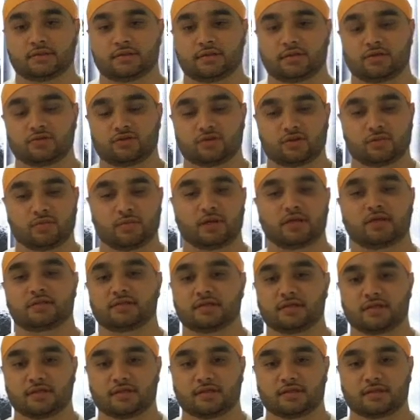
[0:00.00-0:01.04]
General Subhaig
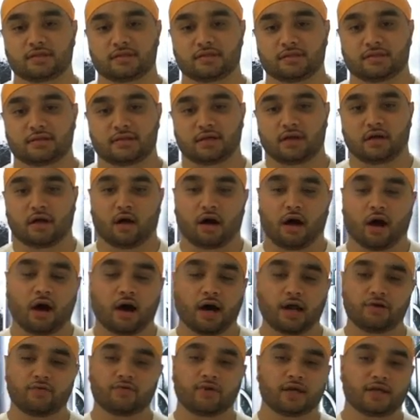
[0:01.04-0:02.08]
Singh, a
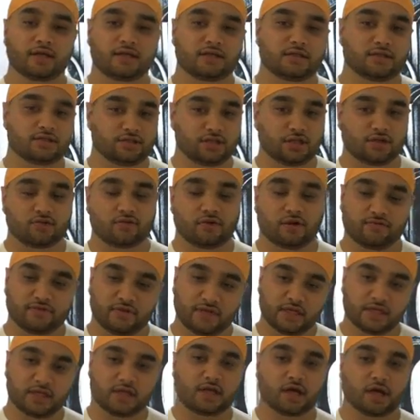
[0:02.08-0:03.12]
high-ranking general of
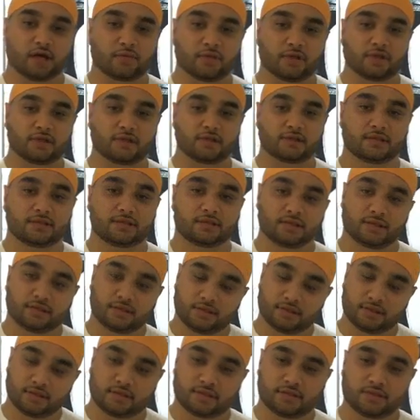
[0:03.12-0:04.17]
the Indian Army,
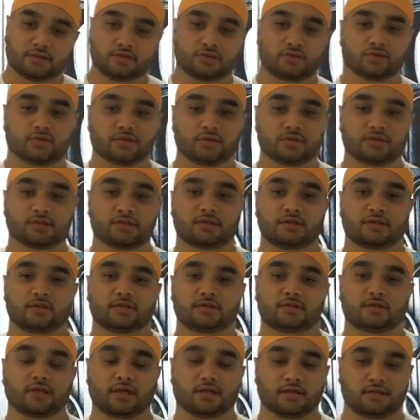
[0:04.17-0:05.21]
joins
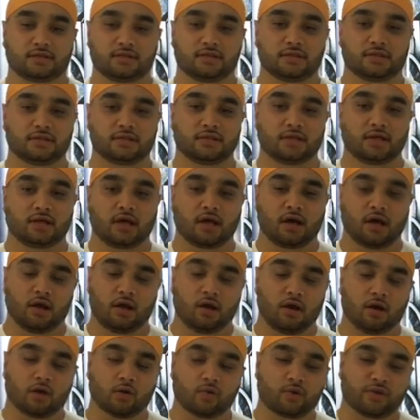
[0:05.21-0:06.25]
Santji,
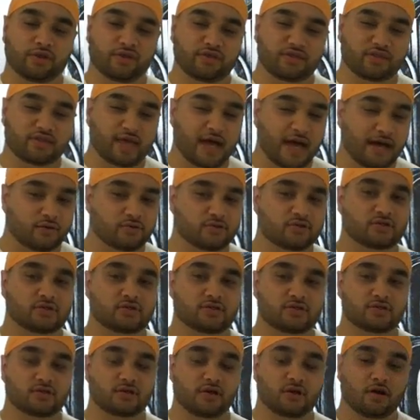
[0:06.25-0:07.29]
along with
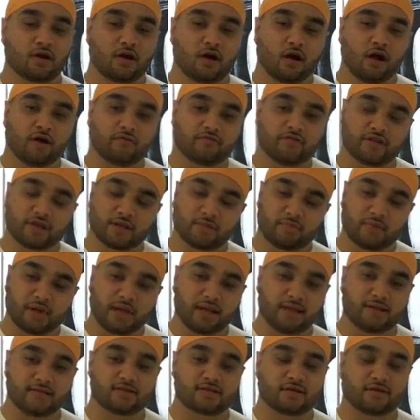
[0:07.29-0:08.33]
thousands of other
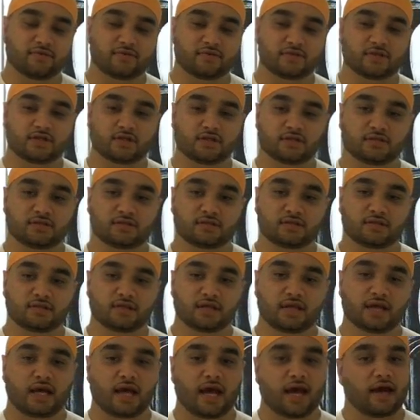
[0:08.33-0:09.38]
police officers
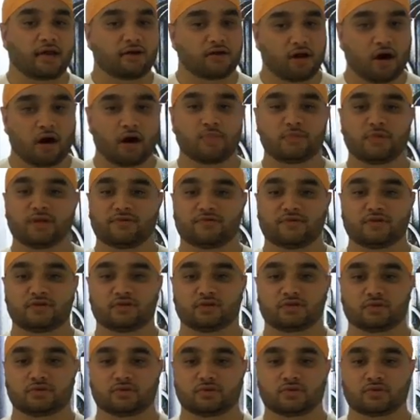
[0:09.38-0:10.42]
and army
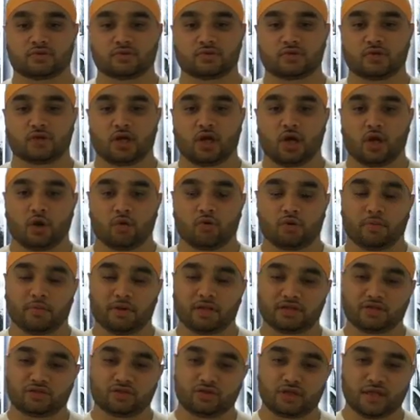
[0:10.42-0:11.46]
officials who were
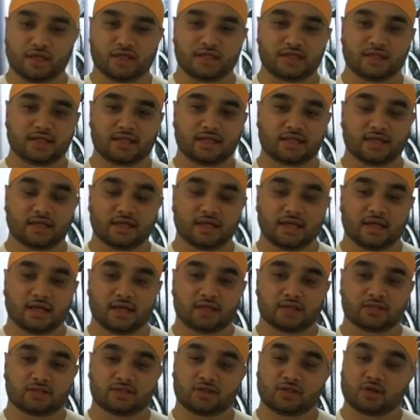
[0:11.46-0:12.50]
being treated
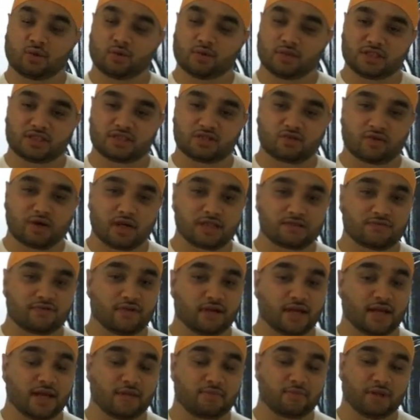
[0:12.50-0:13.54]
so
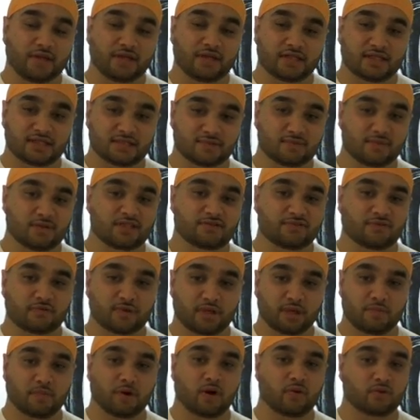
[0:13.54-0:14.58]
disgracefully and being dismissed from
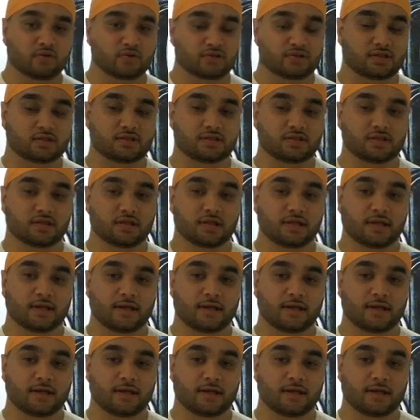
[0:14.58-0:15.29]
their posts